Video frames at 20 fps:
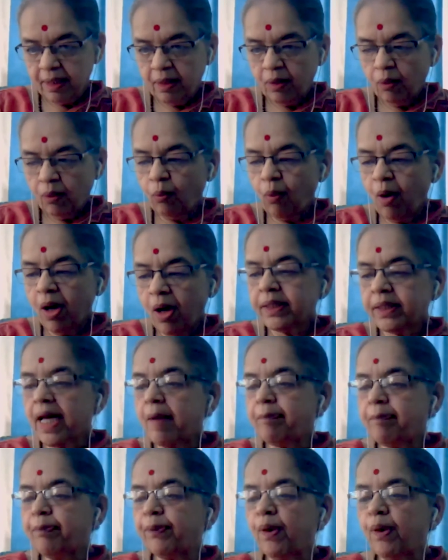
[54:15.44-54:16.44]
What
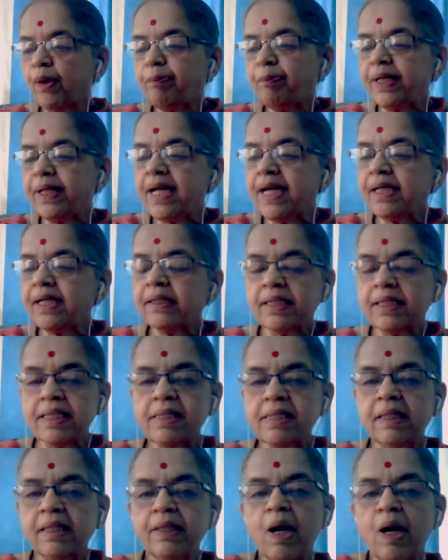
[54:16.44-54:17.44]
appropriate
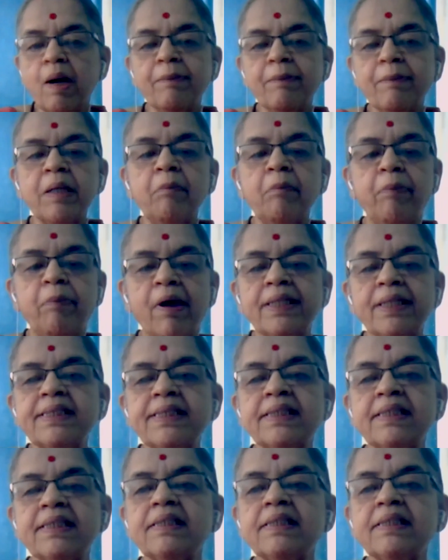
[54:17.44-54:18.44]
economic
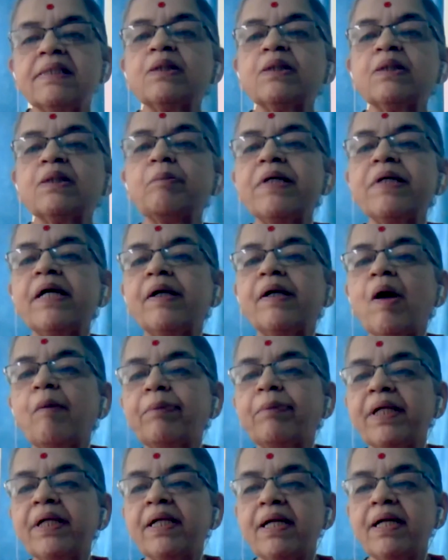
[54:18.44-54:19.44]
policy is to be
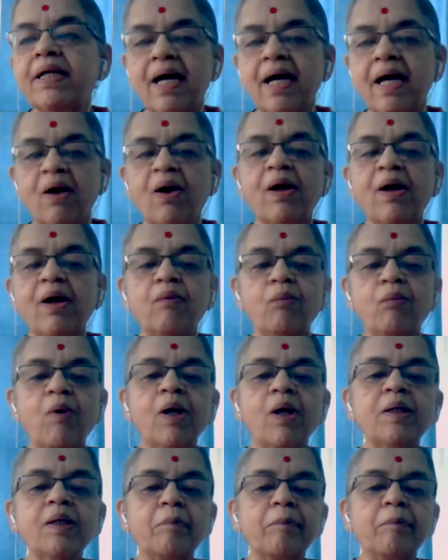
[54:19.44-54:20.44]
adopted or
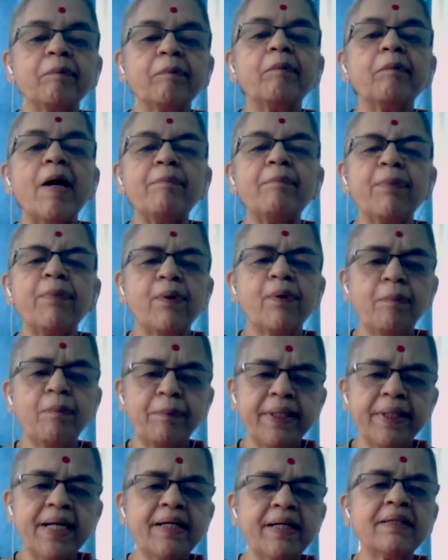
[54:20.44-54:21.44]
what
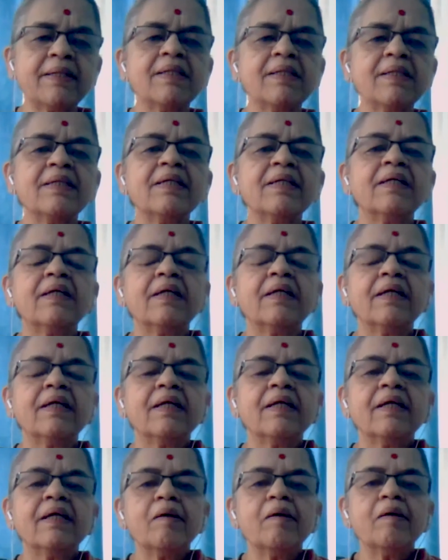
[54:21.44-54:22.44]
appropriate
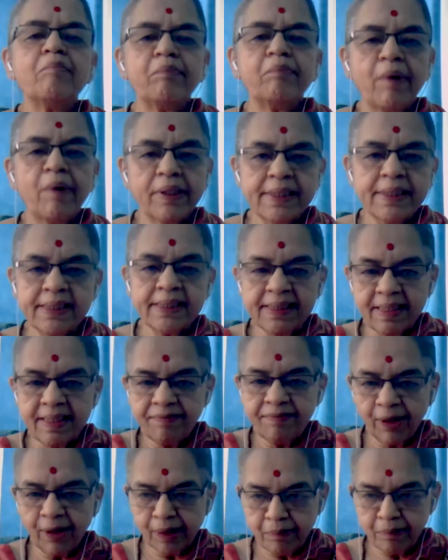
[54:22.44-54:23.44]
policy
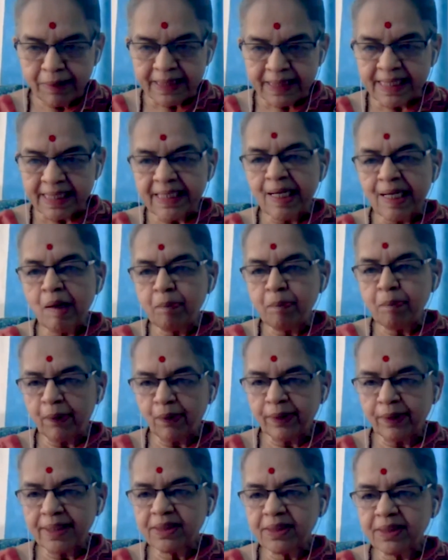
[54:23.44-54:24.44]
for the material
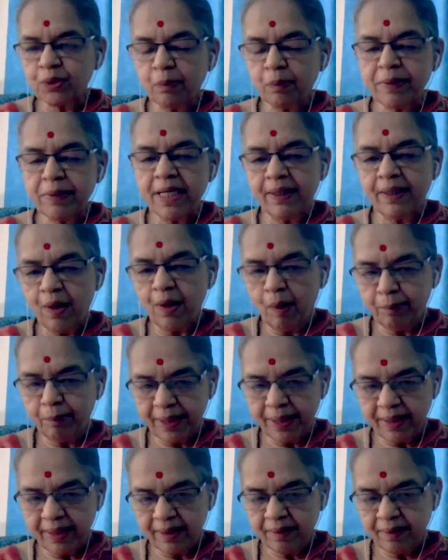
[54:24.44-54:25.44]
progress to be
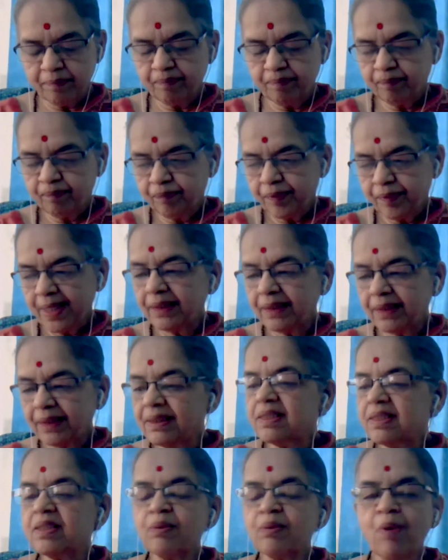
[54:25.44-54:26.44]
adopted. This
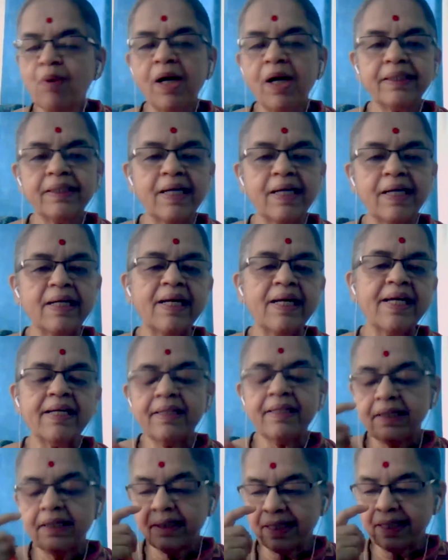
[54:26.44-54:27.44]
is what Kangle
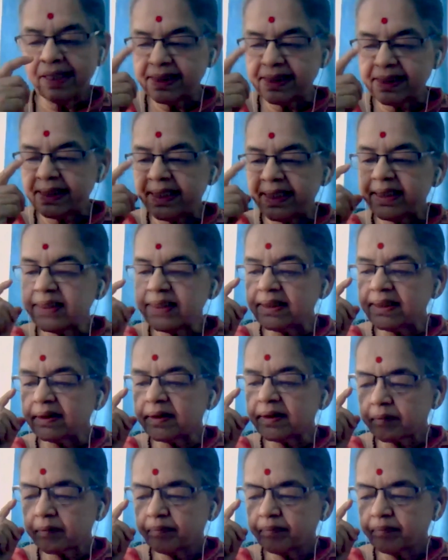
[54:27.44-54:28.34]
translates it.